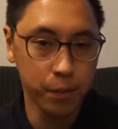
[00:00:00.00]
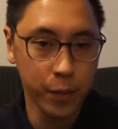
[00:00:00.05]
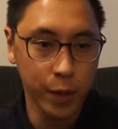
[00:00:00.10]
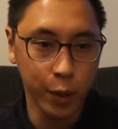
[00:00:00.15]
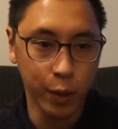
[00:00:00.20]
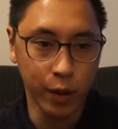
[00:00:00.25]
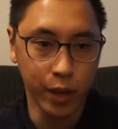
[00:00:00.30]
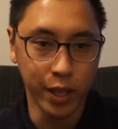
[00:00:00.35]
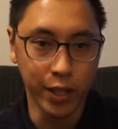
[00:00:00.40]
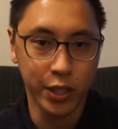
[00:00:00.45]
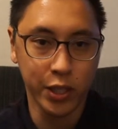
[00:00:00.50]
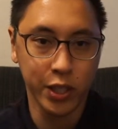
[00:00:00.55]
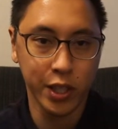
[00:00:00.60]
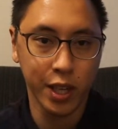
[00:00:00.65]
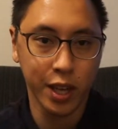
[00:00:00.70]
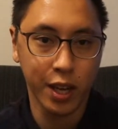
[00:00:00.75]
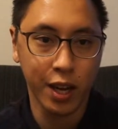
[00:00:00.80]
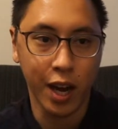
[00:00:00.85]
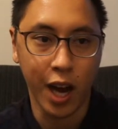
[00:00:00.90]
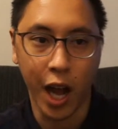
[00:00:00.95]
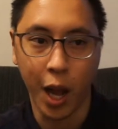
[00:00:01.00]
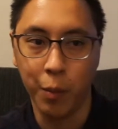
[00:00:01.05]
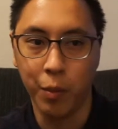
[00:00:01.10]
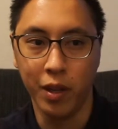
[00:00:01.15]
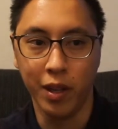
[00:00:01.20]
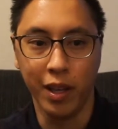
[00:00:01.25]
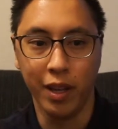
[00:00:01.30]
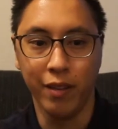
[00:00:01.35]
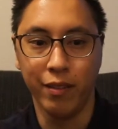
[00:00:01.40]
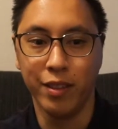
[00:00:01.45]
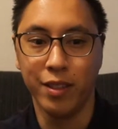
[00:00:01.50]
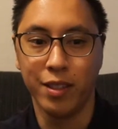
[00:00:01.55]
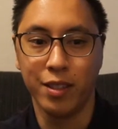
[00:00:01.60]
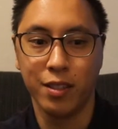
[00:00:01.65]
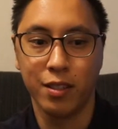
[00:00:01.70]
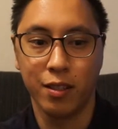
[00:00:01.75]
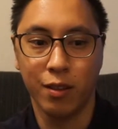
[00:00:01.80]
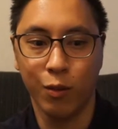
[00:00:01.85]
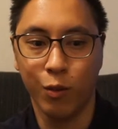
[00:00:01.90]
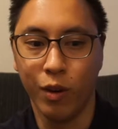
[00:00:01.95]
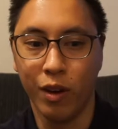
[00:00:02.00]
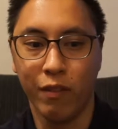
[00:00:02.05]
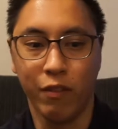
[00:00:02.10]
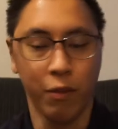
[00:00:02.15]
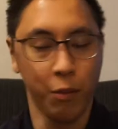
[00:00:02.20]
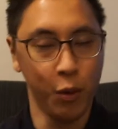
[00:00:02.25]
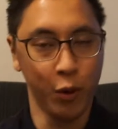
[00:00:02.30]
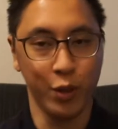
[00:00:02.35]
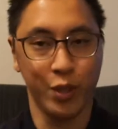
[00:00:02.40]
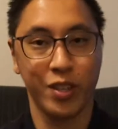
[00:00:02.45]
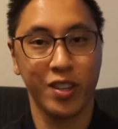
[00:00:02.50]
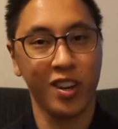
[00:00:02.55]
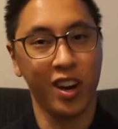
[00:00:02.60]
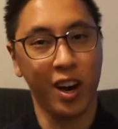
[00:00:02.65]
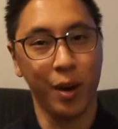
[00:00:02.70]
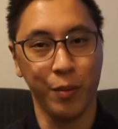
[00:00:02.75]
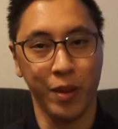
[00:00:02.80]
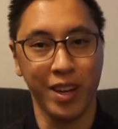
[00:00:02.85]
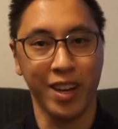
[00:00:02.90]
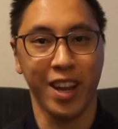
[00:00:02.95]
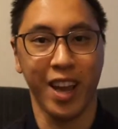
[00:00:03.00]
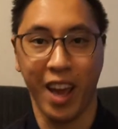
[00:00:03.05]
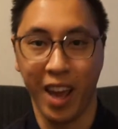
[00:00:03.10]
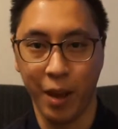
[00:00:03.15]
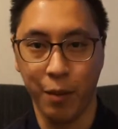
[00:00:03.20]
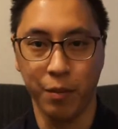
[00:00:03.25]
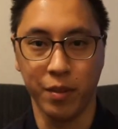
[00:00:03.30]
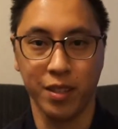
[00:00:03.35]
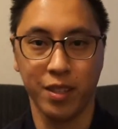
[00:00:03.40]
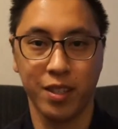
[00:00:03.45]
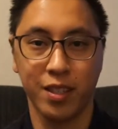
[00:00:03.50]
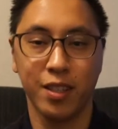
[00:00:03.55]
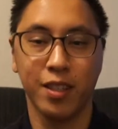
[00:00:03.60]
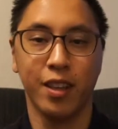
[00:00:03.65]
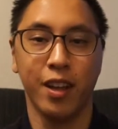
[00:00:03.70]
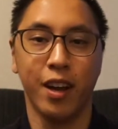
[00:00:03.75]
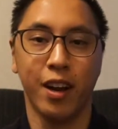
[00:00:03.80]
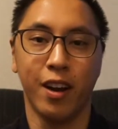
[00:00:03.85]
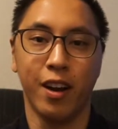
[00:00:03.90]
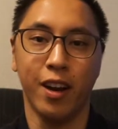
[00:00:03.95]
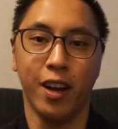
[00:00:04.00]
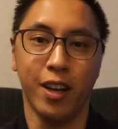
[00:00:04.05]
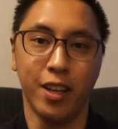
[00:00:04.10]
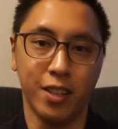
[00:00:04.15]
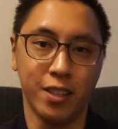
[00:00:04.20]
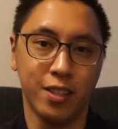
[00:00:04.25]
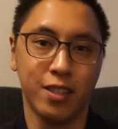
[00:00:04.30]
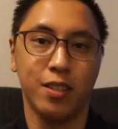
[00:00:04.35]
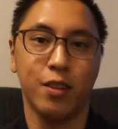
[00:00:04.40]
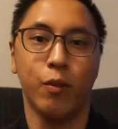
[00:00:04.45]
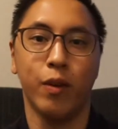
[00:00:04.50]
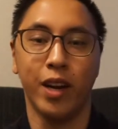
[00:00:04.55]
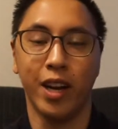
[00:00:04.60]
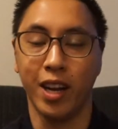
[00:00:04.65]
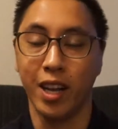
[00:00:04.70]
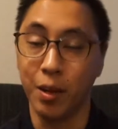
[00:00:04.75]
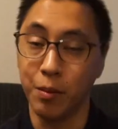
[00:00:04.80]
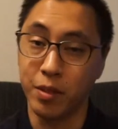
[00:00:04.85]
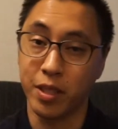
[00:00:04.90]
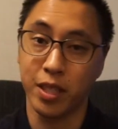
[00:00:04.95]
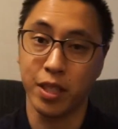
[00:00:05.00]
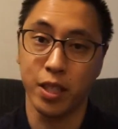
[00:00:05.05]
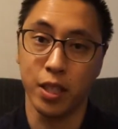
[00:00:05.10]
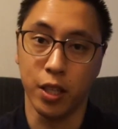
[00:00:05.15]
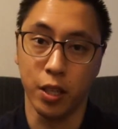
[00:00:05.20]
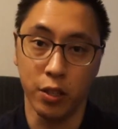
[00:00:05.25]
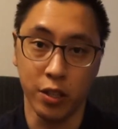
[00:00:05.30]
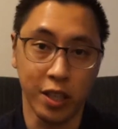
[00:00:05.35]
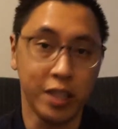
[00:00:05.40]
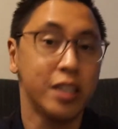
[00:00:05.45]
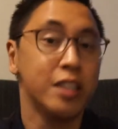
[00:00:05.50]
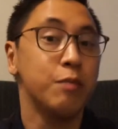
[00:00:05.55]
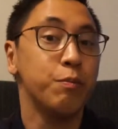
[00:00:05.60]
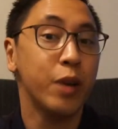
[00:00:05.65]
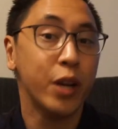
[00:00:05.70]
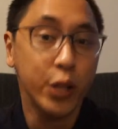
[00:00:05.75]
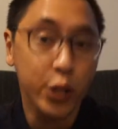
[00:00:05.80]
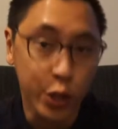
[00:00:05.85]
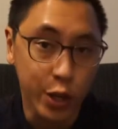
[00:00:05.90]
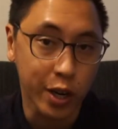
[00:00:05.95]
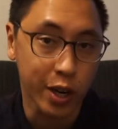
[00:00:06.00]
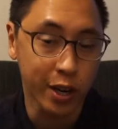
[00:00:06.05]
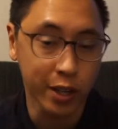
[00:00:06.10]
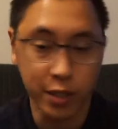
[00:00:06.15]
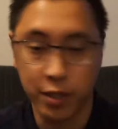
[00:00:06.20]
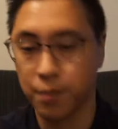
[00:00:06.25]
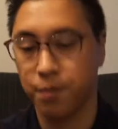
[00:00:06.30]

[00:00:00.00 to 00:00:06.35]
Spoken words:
which I believe is one of the most common games there is when it comes to using these picture cards.